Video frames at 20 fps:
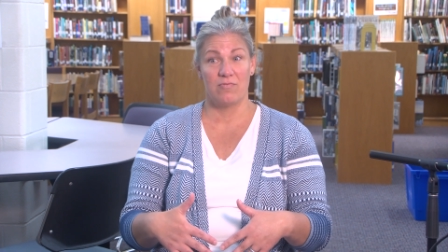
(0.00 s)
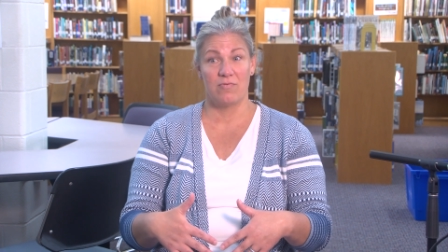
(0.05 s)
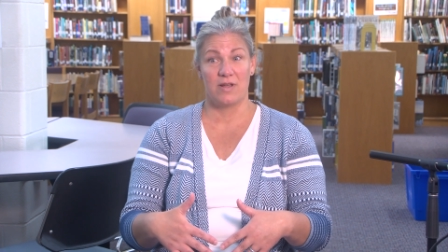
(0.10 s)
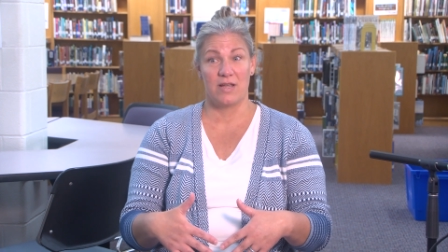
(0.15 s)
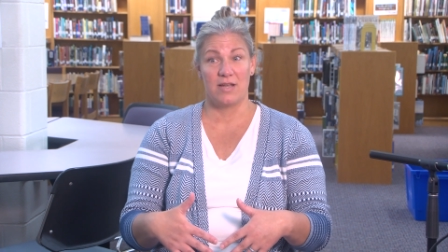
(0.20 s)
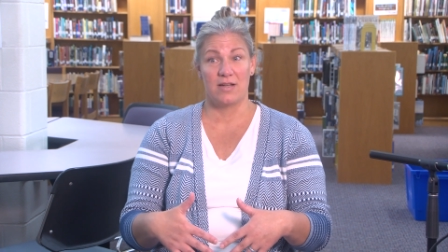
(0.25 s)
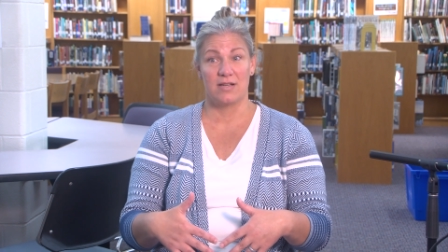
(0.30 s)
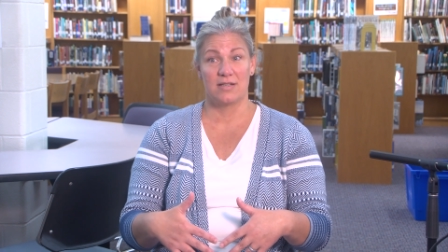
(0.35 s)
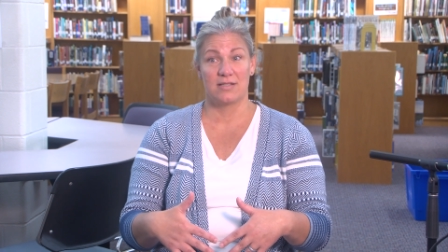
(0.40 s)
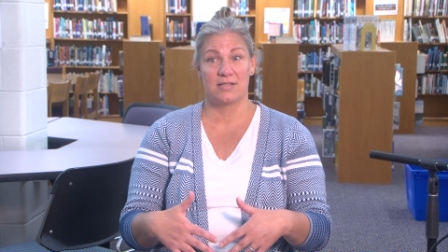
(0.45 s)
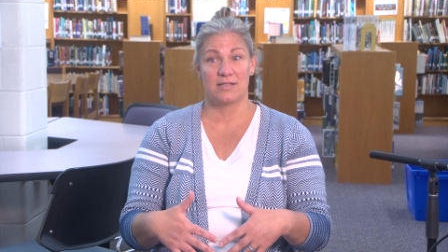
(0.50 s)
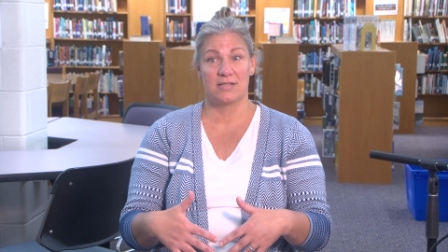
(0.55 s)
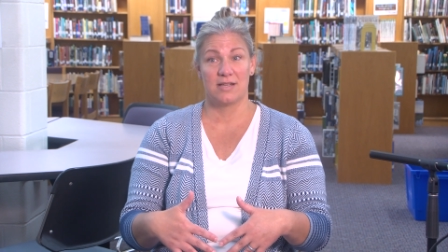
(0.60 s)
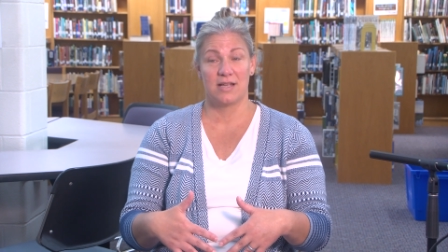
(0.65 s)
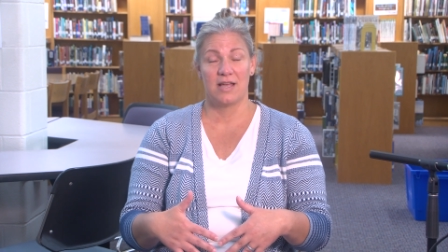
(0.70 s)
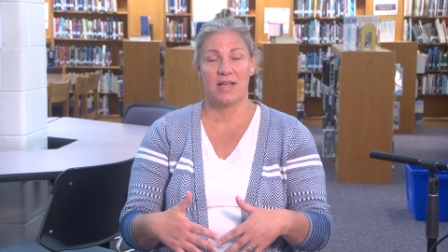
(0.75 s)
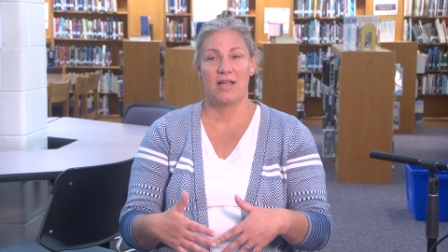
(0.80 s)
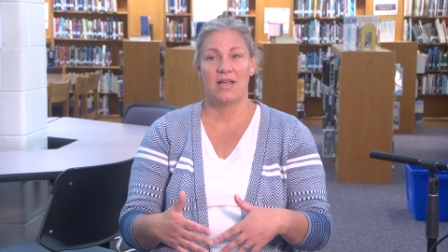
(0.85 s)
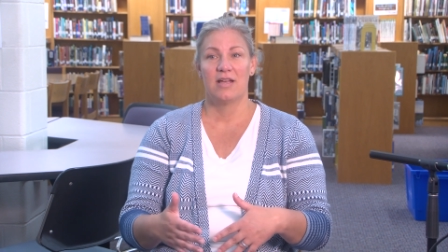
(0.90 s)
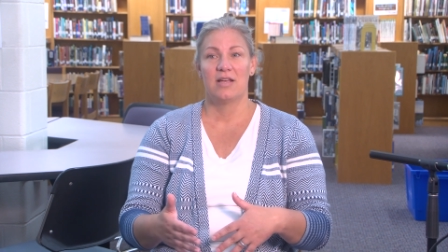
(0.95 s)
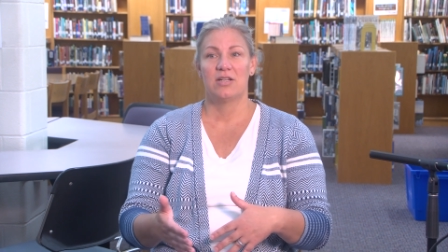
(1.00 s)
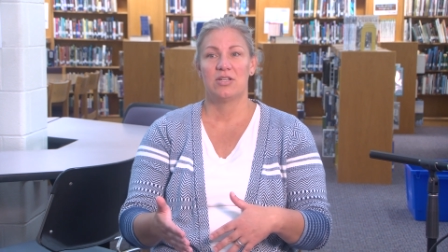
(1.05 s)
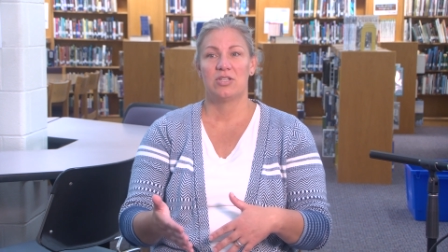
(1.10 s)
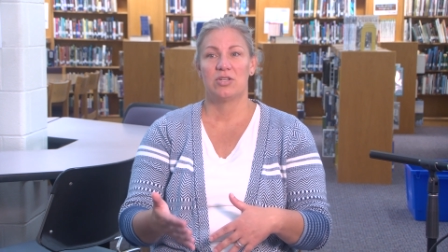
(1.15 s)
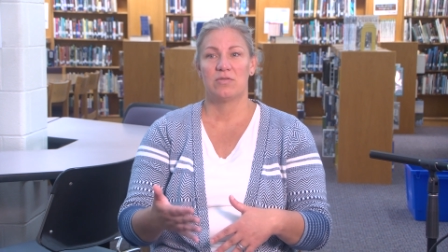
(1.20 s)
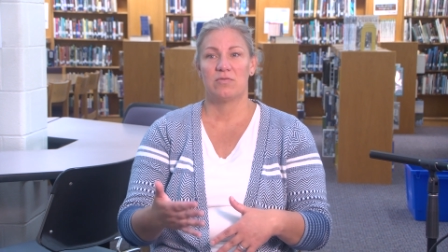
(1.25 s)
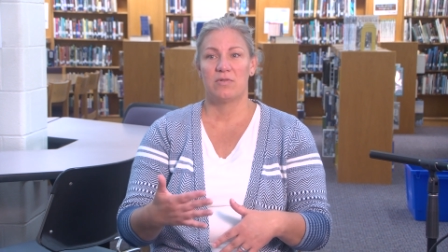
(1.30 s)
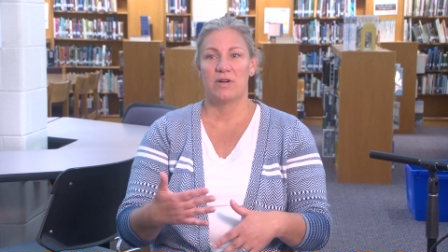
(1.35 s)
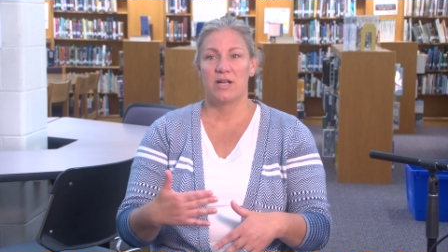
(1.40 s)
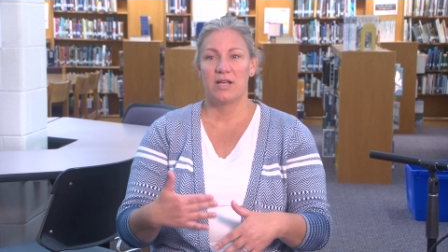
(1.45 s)
weeks
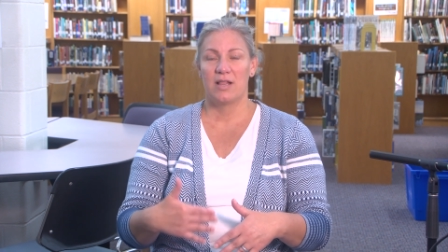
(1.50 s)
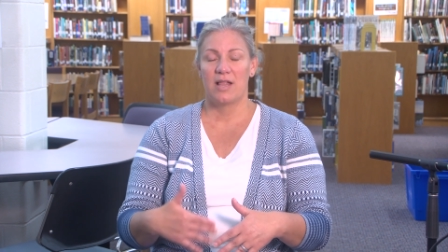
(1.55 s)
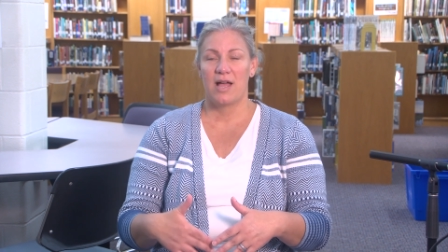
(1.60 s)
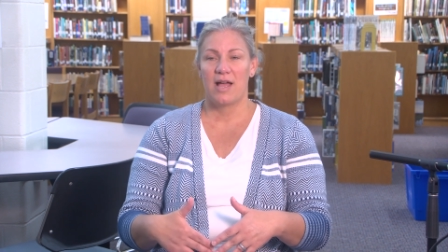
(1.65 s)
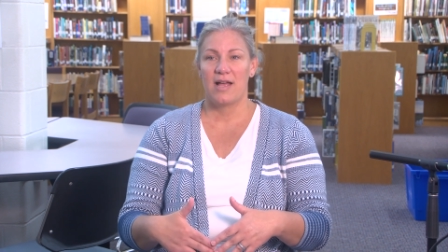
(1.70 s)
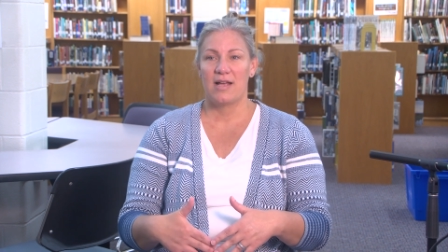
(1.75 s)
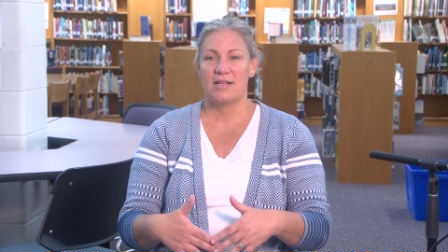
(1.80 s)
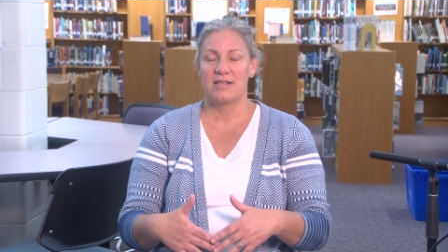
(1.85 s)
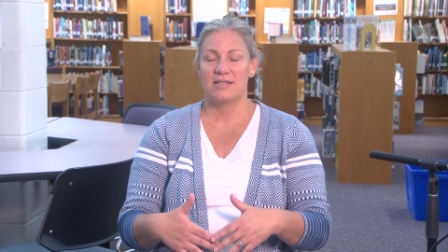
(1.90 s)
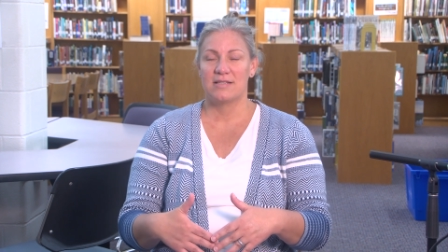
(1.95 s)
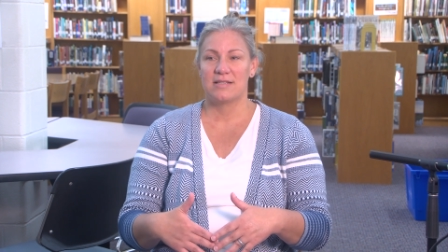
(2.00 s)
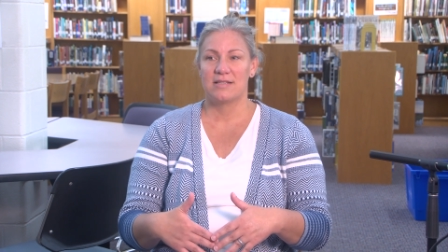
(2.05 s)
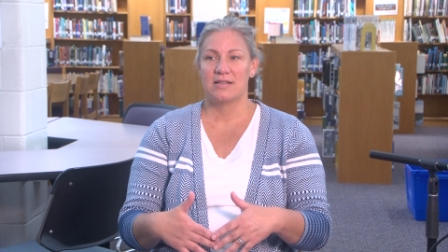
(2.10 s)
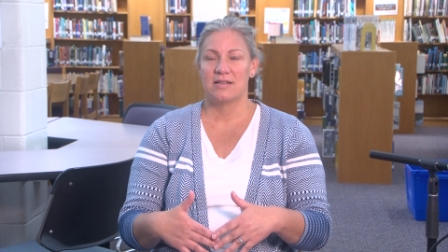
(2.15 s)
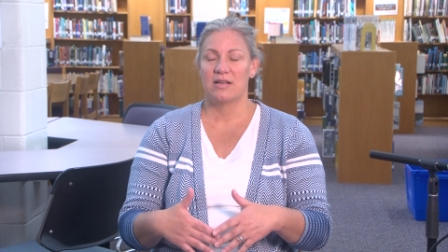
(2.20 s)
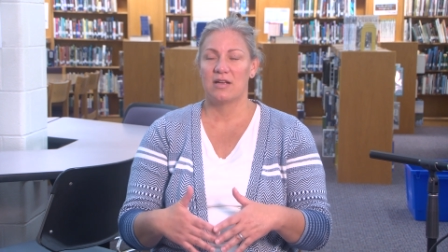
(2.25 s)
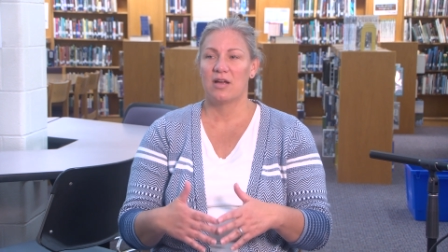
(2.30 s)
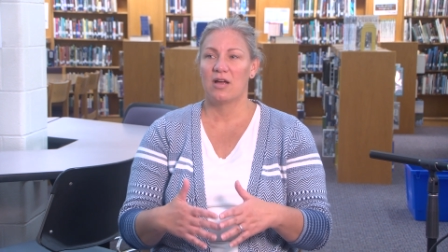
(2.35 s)
to realize